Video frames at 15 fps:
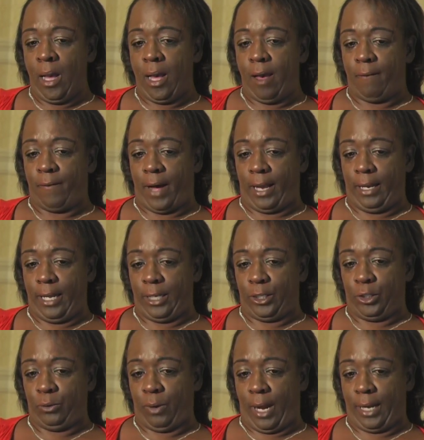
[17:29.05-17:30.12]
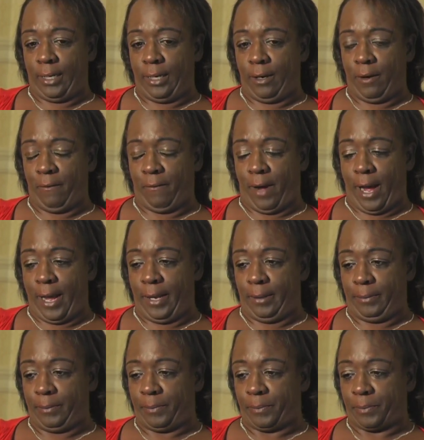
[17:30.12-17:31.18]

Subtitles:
if I let you identify him,